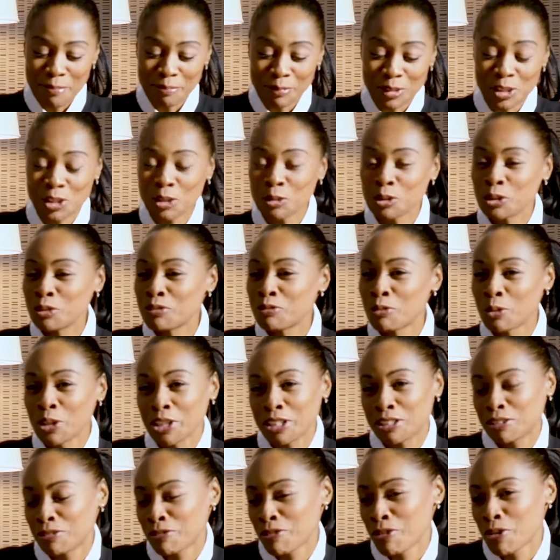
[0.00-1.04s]
So you've
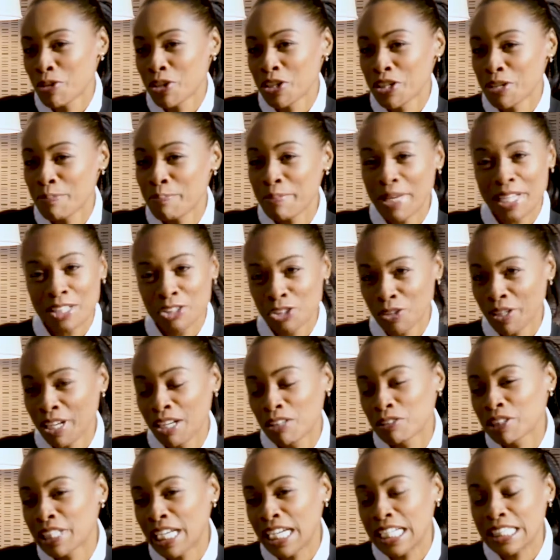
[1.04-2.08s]
worked for major
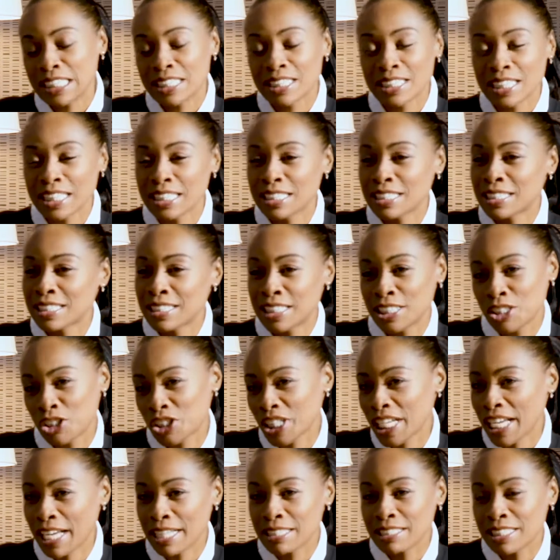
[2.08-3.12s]
outlets as
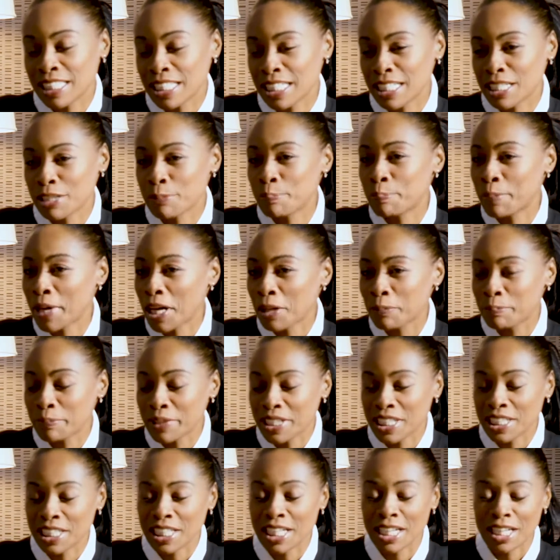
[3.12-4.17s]
CJAD, Bell
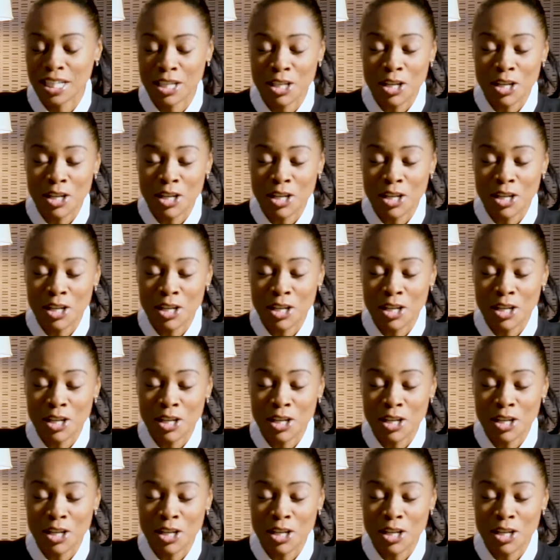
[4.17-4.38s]
Media.